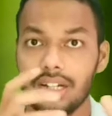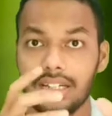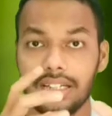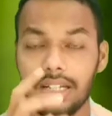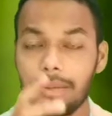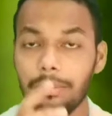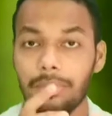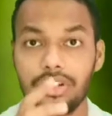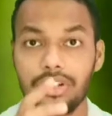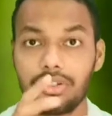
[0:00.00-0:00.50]

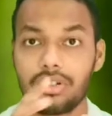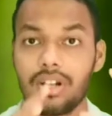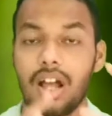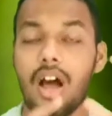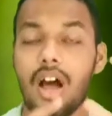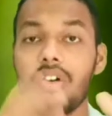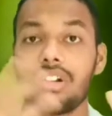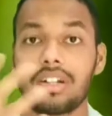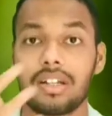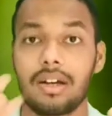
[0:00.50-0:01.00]
temperature,
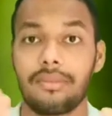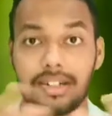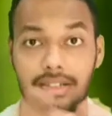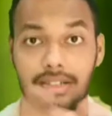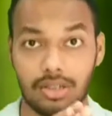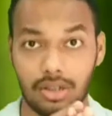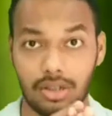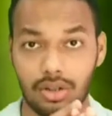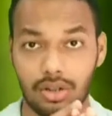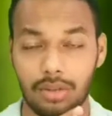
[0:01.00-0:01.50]
how it affects
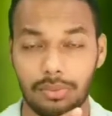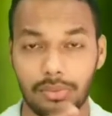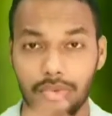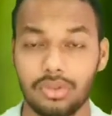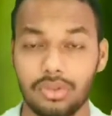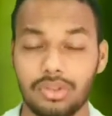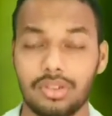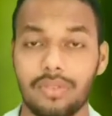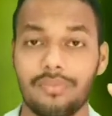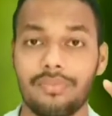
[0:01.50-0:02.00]
the crop
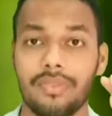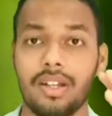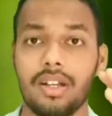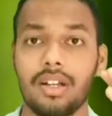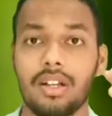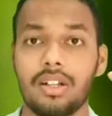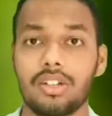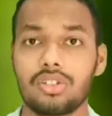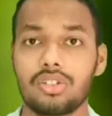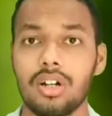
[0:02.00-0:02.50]
growth.
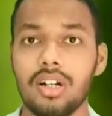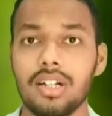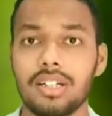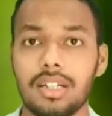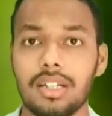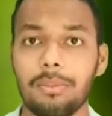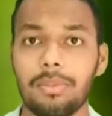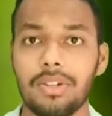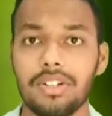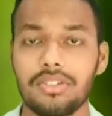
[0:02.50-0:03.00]
Soil
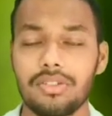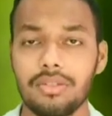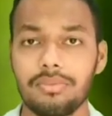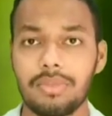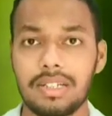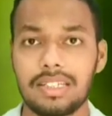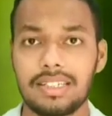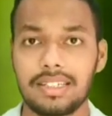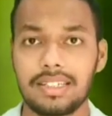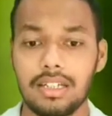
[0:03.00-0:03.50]
temperature
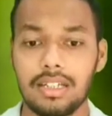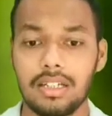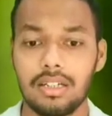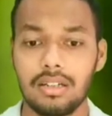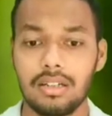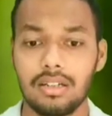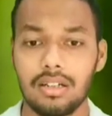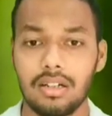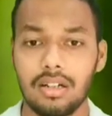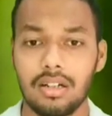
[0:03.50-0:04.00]

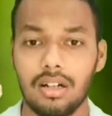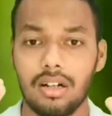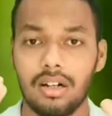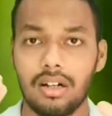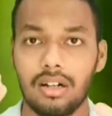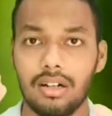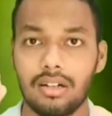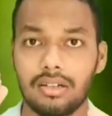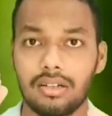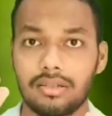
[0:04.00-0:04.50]
basically
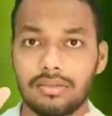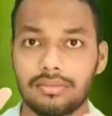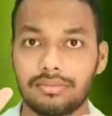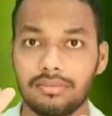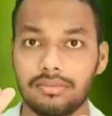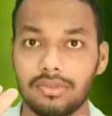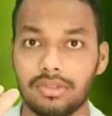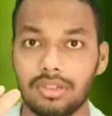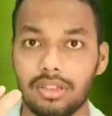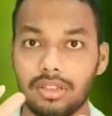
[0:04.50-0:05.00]

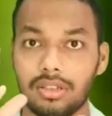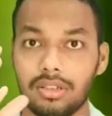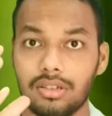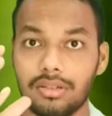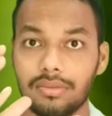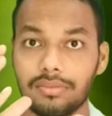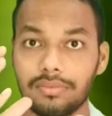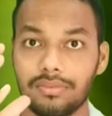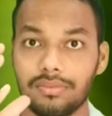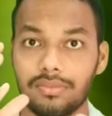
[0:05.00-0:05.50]

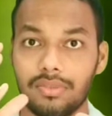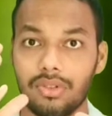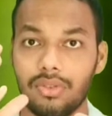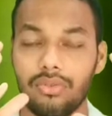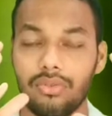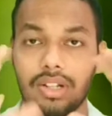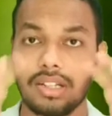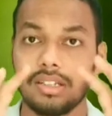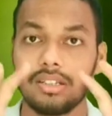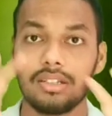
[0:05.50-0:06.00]
the
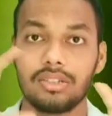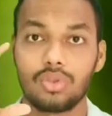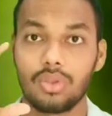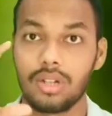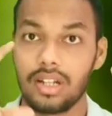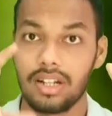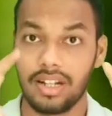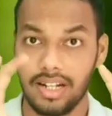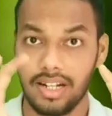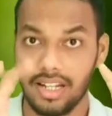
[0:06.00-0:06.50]
when the
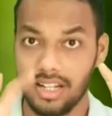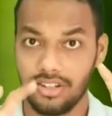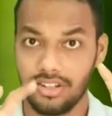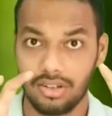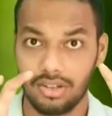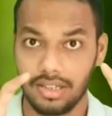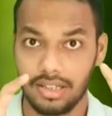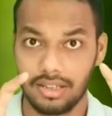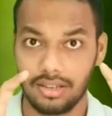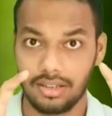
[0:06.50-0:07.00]
solar
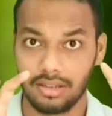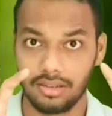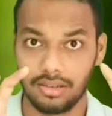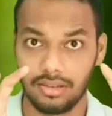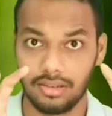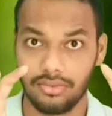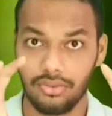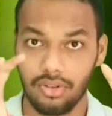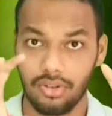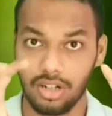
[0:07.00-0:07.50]
radiation it
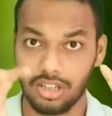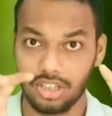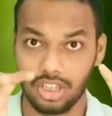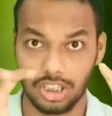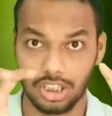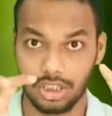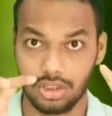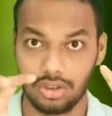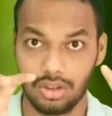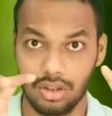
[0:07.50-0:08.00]
falls
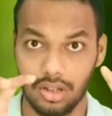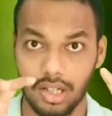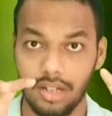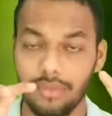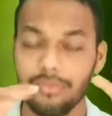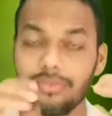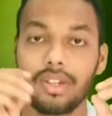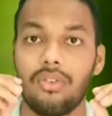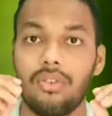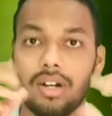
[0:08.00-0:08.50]
on the soil,
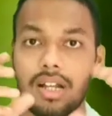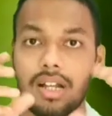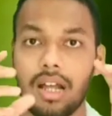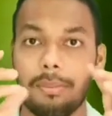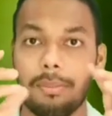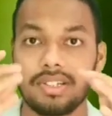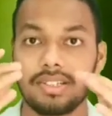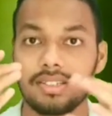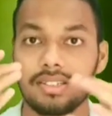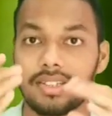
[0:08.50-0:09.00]
what
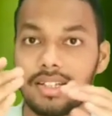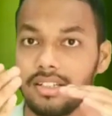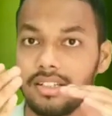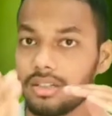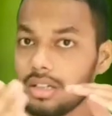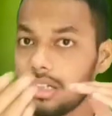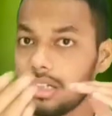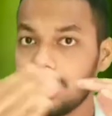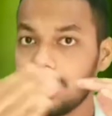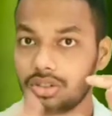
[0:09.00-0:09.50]
happens, there is
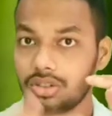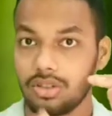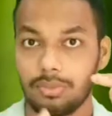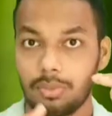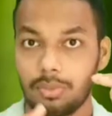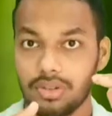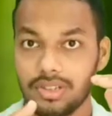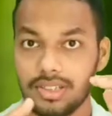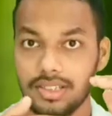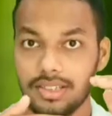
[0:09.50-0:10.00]
conduction
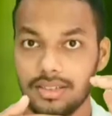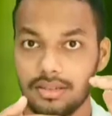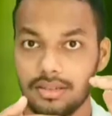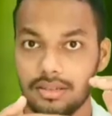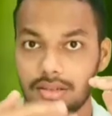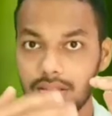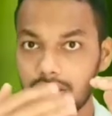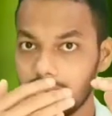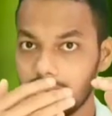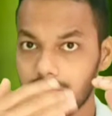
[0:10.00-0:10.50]

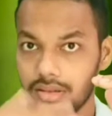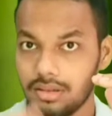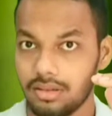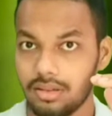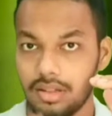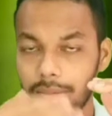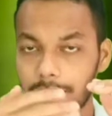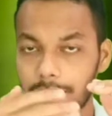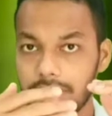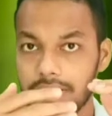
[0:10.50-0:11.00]
process
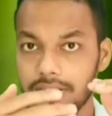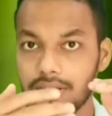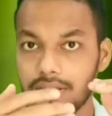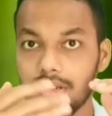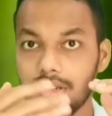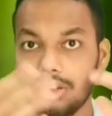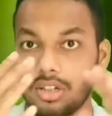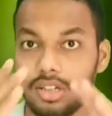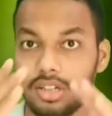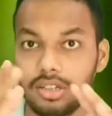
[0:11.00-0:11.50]
happens.
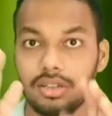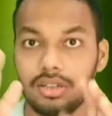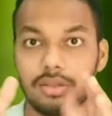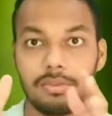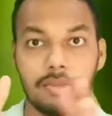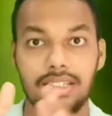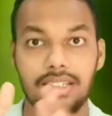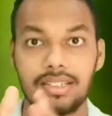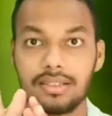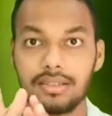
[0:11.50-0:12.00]
Conduction
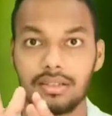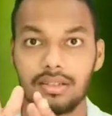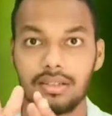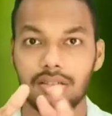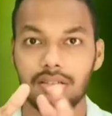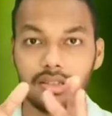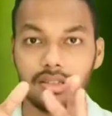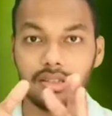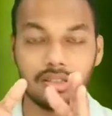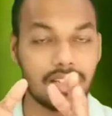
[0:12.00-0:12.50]
means
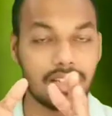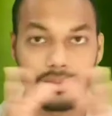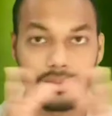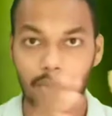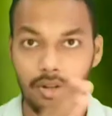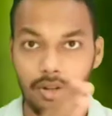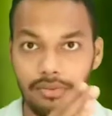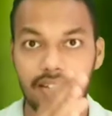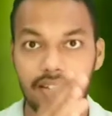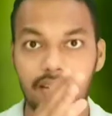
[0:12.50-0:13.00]
the transfer
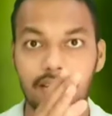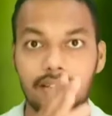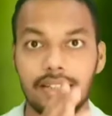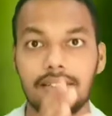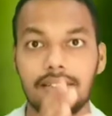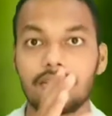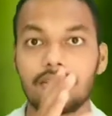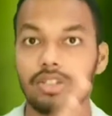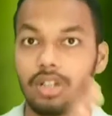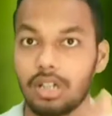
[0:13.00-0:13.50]
of heat
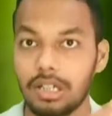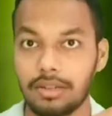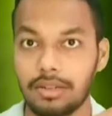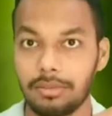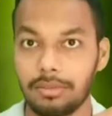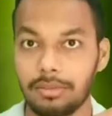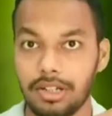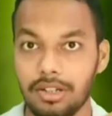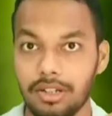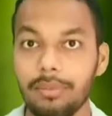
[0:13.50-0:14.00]
in solid
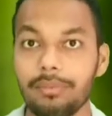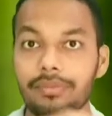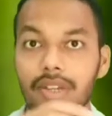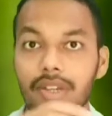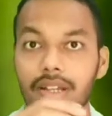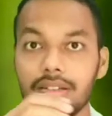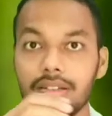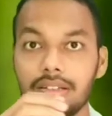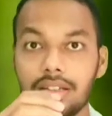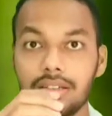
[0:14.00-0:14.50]
medium.
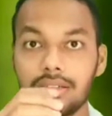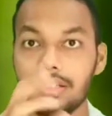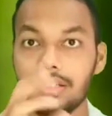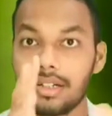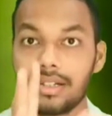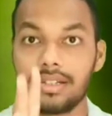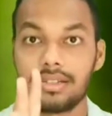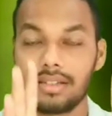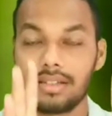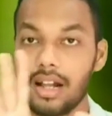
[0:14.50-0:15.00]
Then
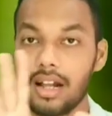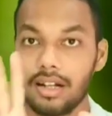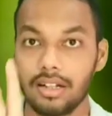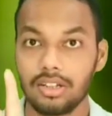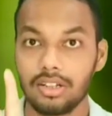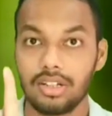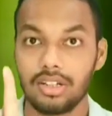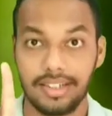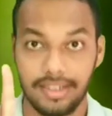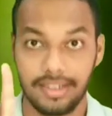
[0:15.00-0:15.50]
there is
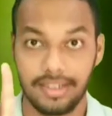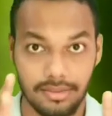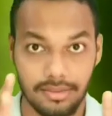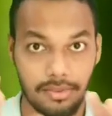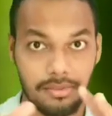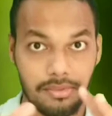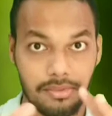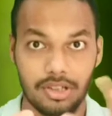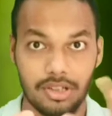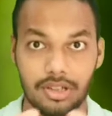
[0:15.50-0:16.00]
another heat
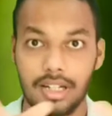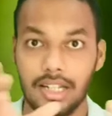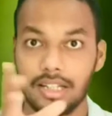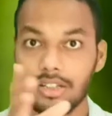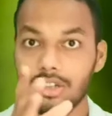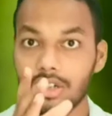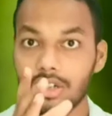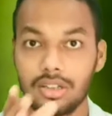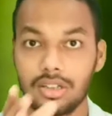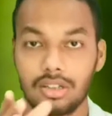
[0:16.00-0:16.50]
transfer method
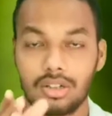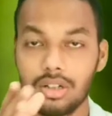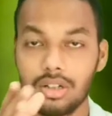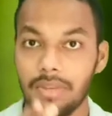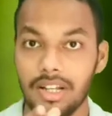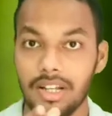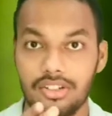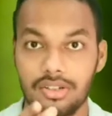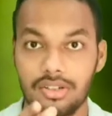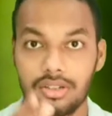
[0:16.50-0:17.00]
like
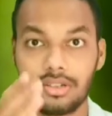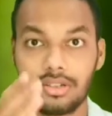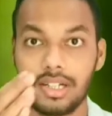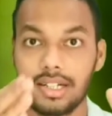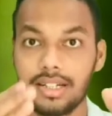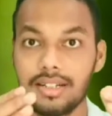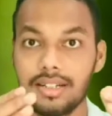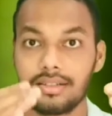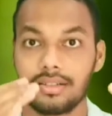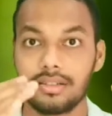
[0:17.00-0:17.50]
convection,
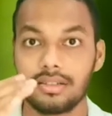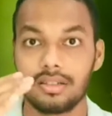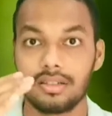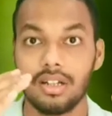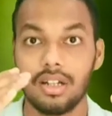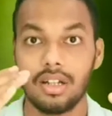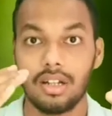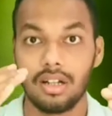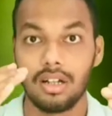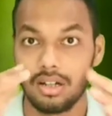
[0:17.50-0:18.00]
that is in
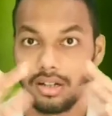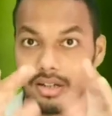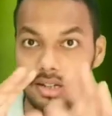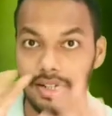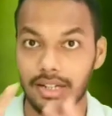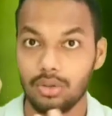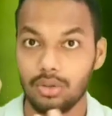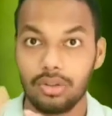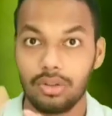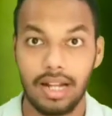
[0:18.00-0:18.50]

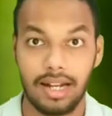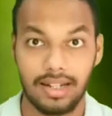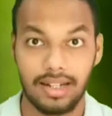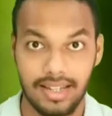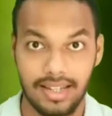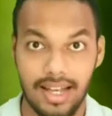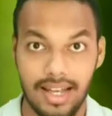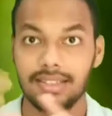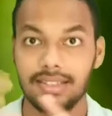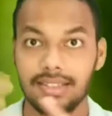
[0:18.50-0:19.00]
liquid and
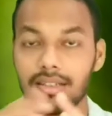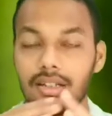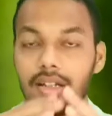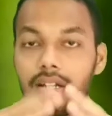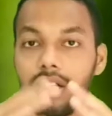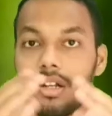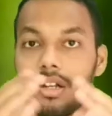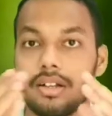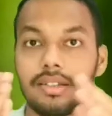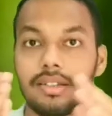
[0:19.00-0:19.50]
gas.
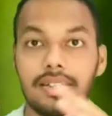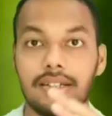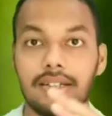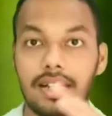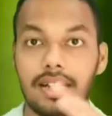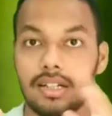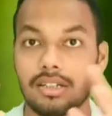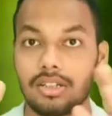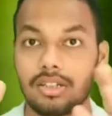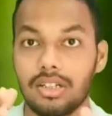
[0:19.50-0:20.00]
Then
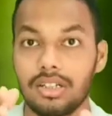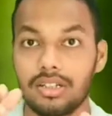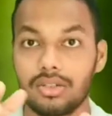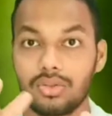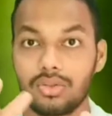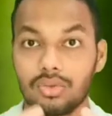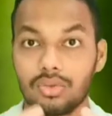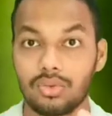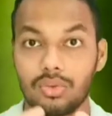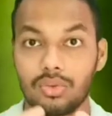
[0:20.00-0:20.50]
another
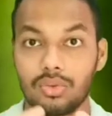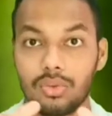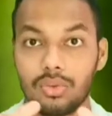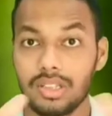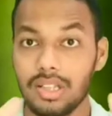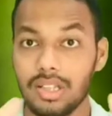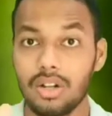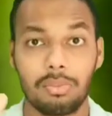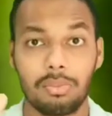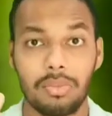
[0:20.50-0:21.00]
is
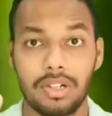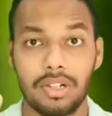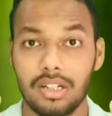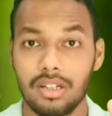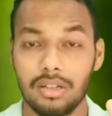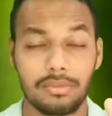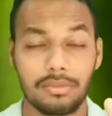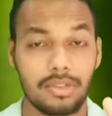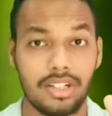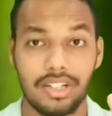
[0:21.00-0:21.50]
without
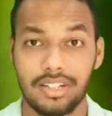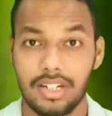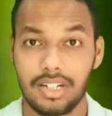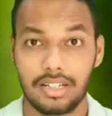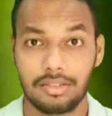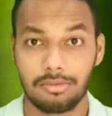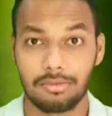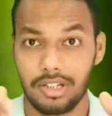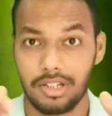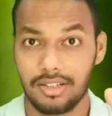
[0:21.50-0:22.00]
medium, the heat
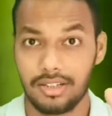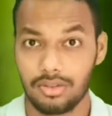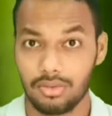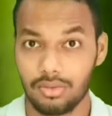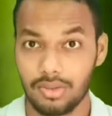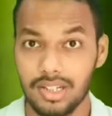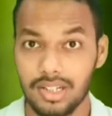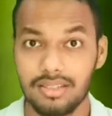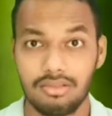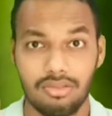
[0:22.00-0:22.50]
transfer is
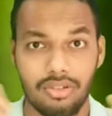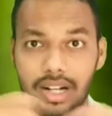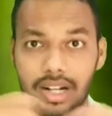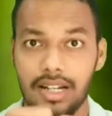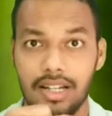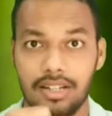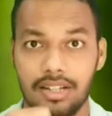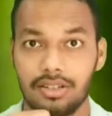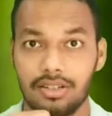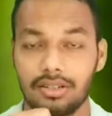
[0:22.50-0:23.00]
known as
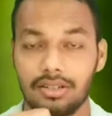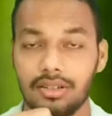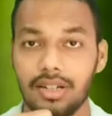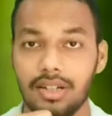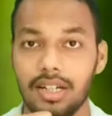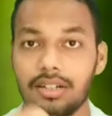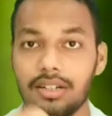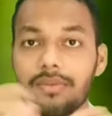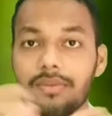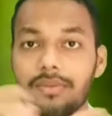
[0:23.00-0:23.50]
radiation,
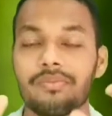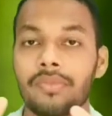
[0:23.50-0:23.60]
right?